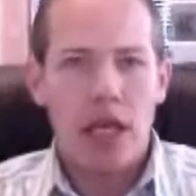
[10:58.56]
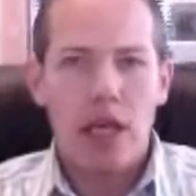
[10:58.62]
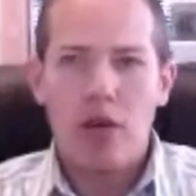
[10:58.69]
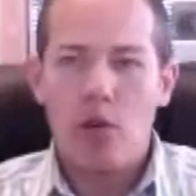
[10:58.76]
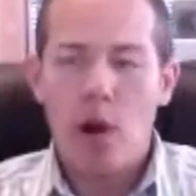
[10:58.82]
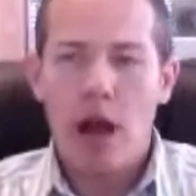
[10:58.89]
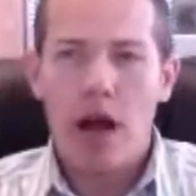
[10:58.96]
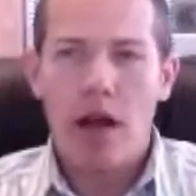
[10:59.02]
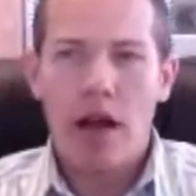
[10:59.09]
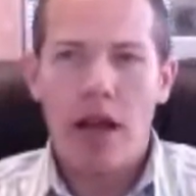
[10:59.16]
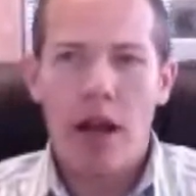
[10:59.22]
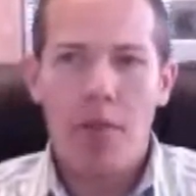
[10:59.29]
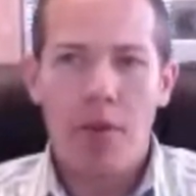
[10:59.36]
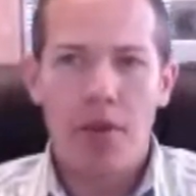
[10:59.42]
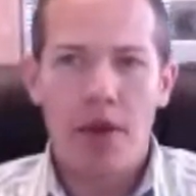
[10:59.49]
Well, a
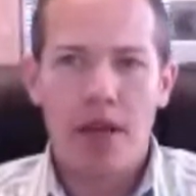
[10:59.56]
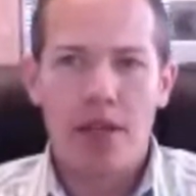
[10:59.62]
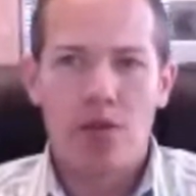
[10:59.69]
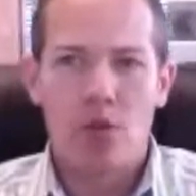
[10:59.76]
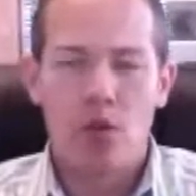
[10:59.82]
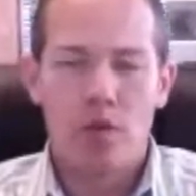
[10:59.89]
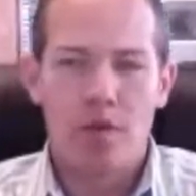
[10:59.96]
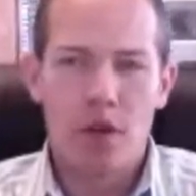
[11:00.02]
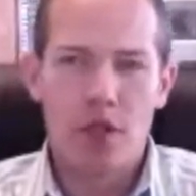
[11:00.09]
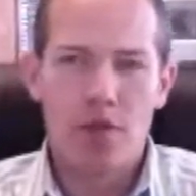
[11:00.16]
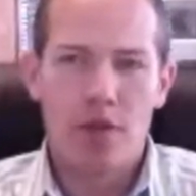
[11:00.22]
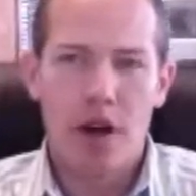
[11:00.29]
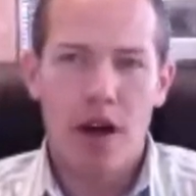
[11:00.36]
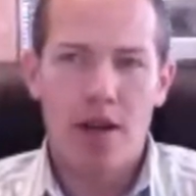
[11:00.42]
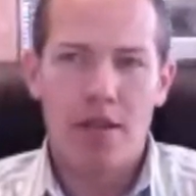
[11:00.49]
couple things. Well, first
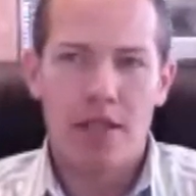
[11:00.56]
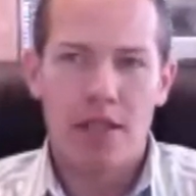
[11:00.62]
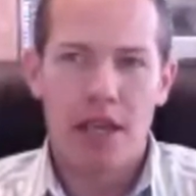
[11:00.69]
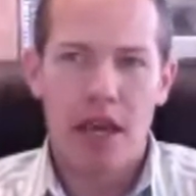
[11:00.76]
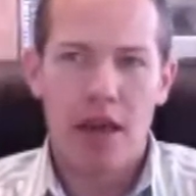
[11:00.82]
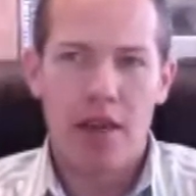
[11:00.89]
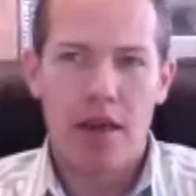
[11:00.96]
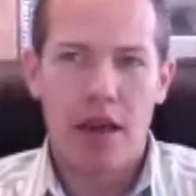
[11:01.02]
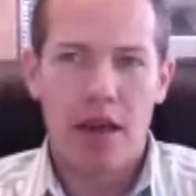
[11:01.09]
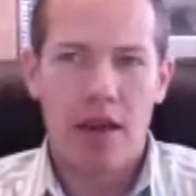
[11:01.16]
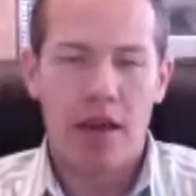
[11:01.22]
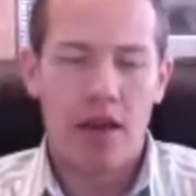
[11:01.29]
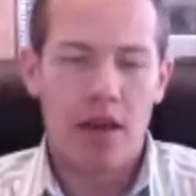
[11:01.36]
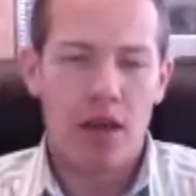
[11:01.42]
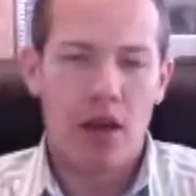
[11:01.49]
of all, I'd say
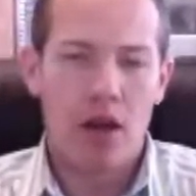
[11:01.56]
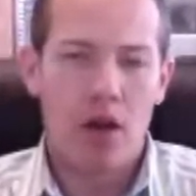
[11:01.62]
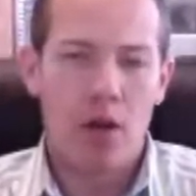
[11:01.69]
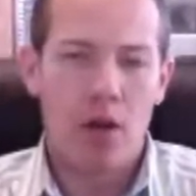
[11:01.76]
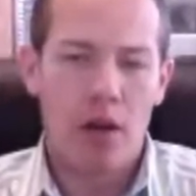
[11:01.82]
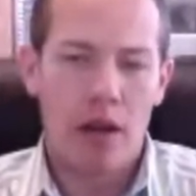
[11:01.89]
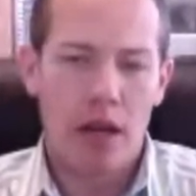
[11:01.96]
that you know